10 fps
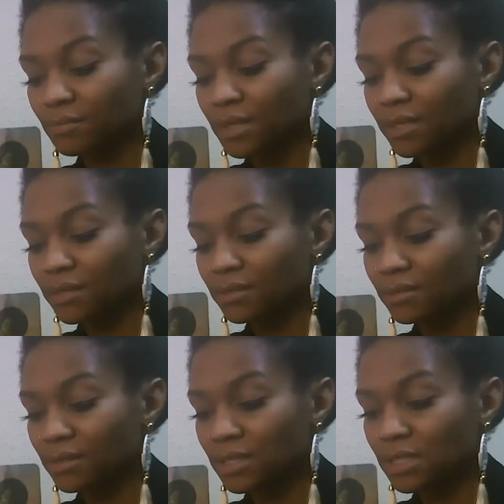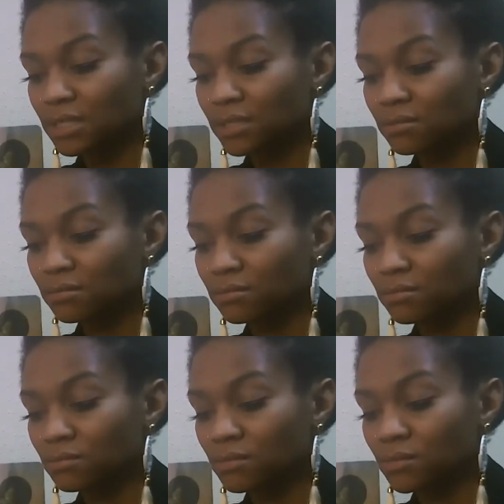because
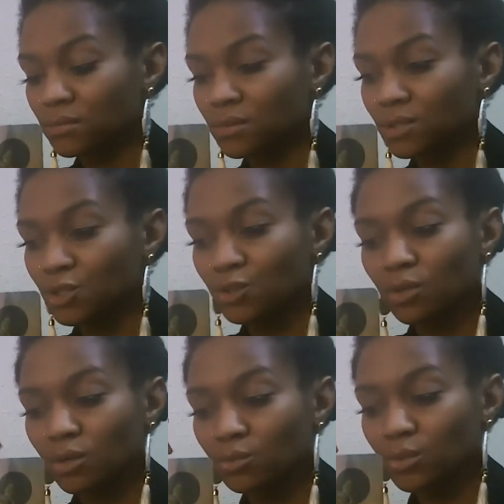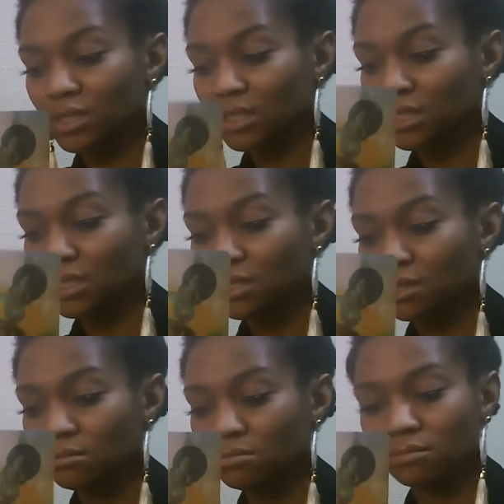you are
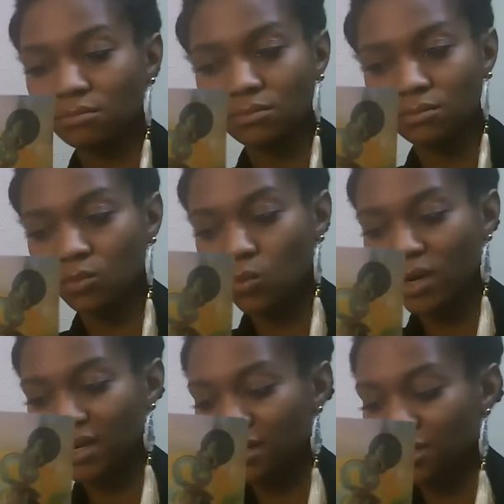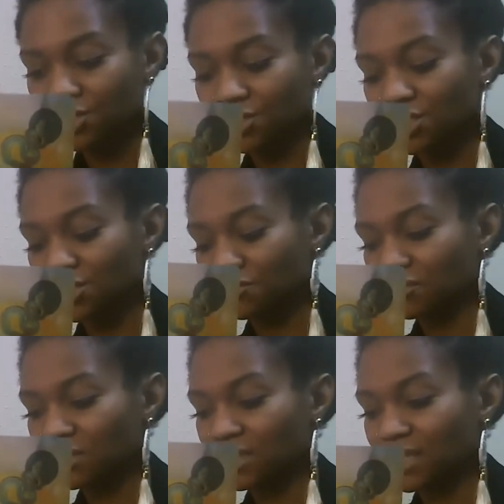really weighing yourself
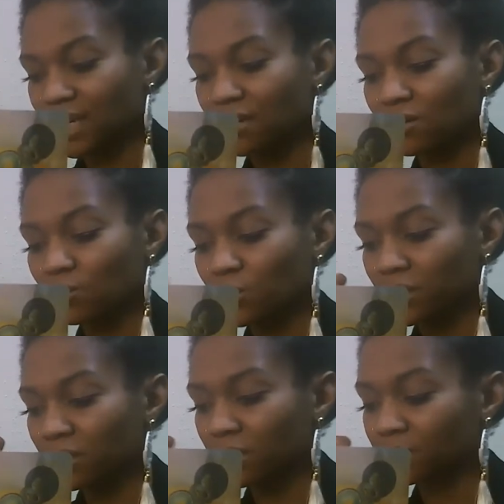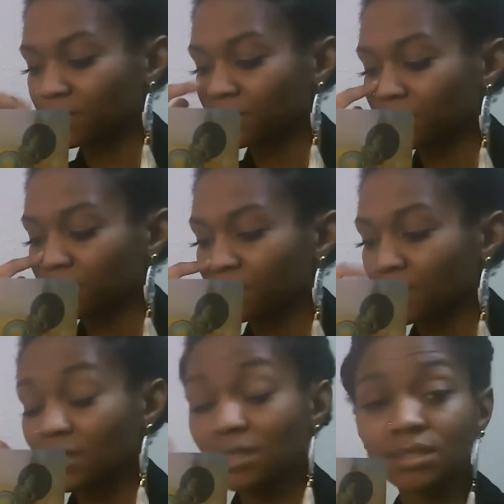down with
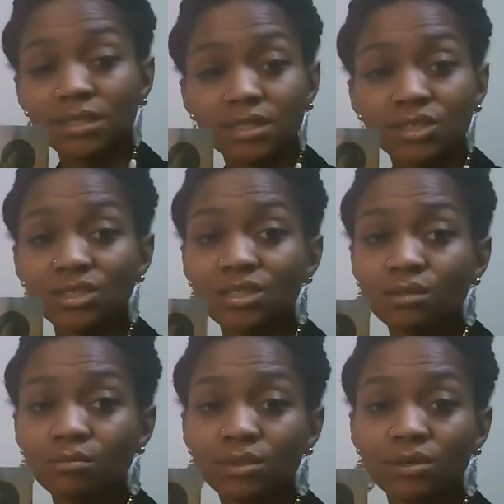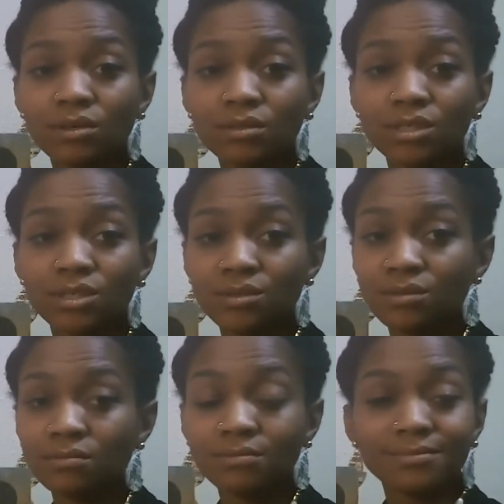things that just don't belong to you